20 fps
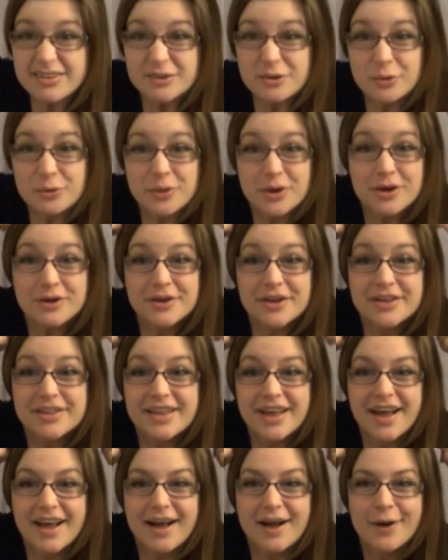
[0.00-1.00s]
Look one
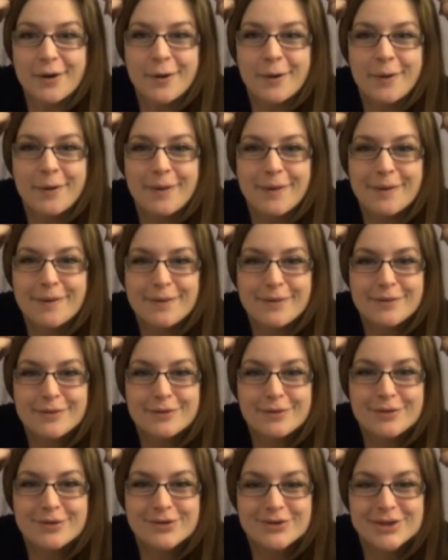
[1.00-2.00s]
like that.
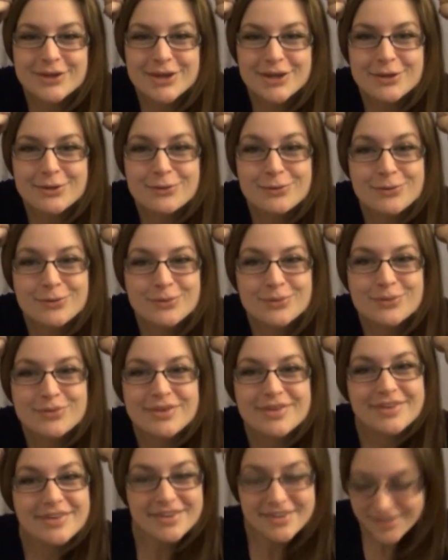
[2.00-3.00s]
Oh,
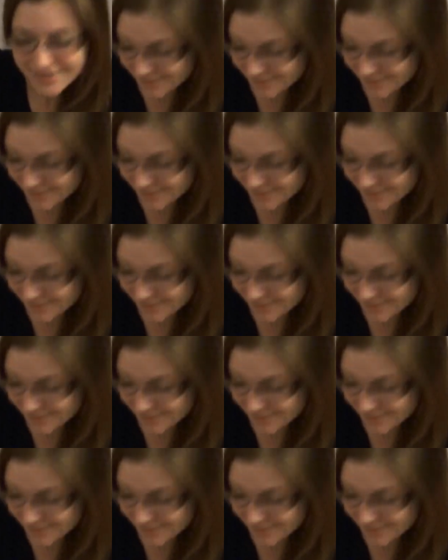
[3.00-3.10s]
cute!